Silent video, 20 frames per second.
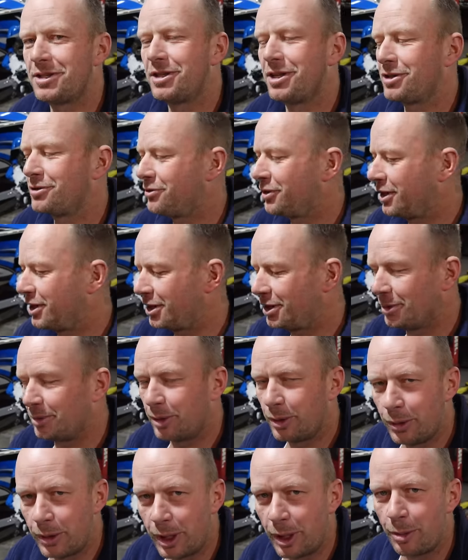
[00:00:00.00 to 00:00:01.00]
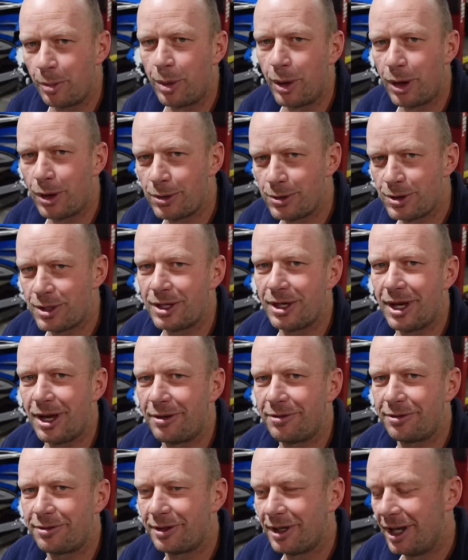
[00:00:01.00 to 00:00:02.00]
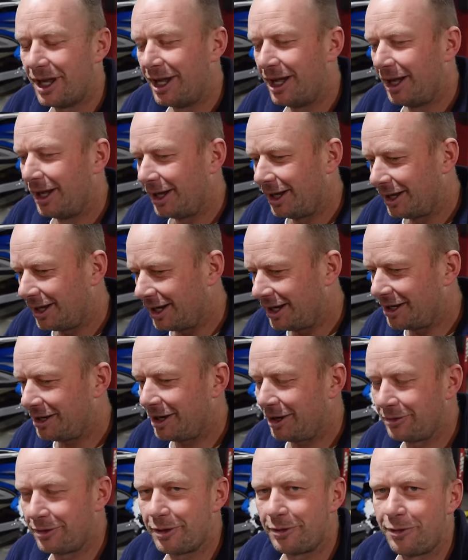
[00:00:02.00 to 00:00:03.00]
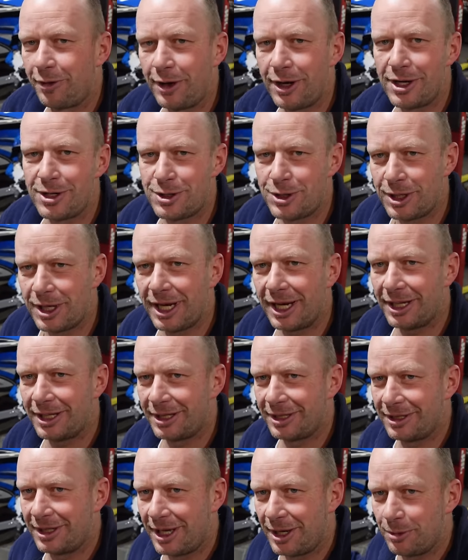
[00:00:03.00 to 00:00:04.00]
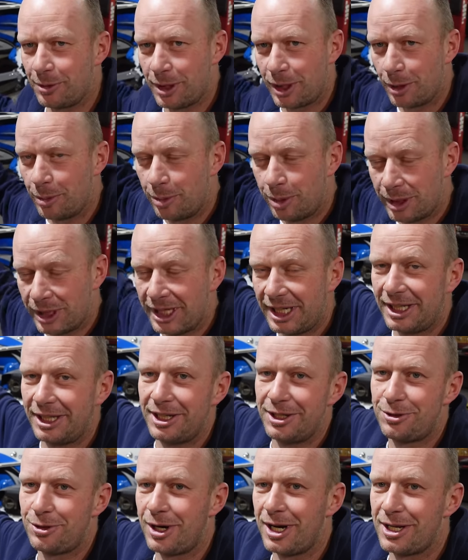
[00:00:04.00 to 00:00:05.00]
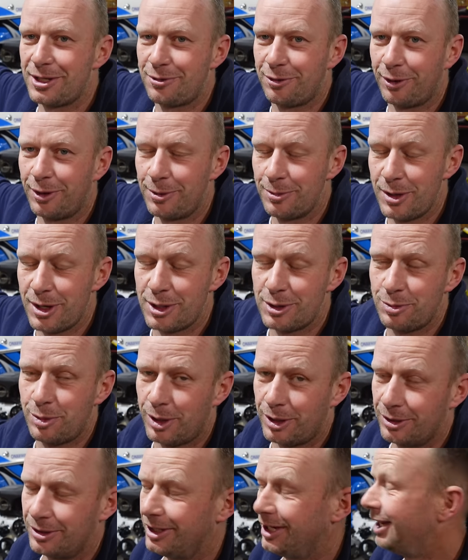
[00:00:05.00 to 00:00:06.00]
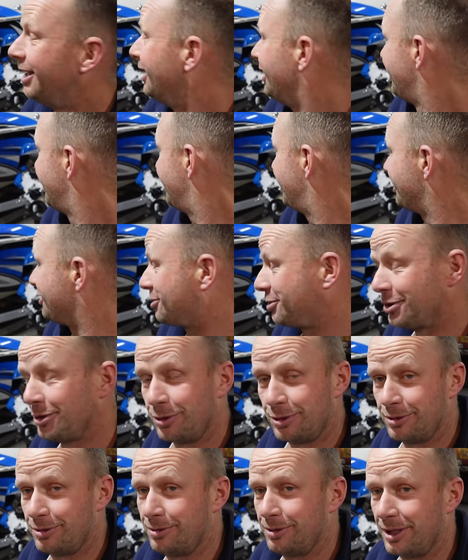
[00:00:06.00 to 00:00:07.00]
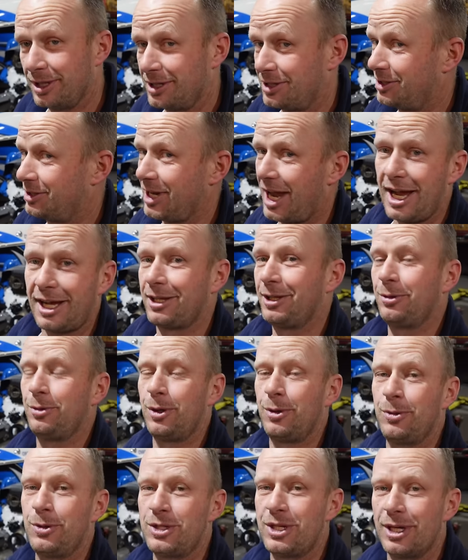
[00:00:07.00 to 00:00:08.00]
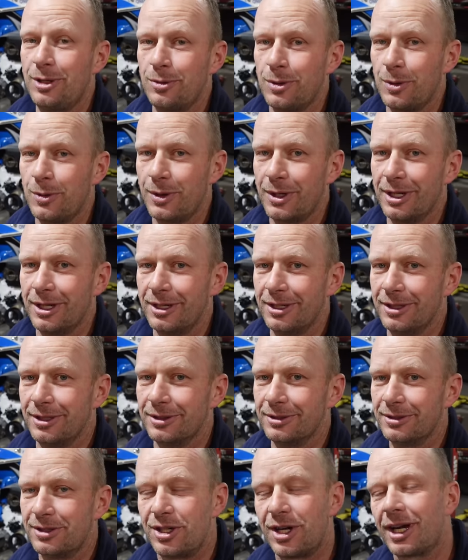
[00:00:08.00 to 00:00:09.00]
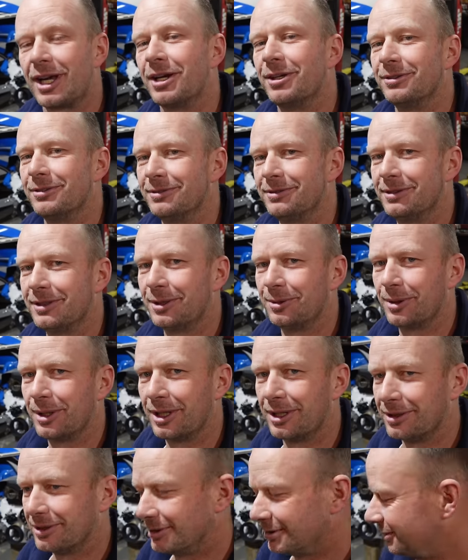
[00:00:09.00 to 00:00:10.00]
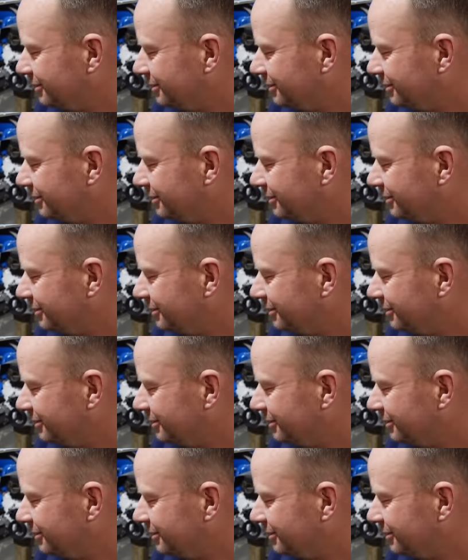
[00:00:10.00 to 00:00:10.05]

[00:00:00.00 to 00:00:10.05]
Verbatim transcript: in this video, but we composed enough uh, of the footage together that we completely transformed this boat into exactly what we said we were going to do. Check it out. Here we go.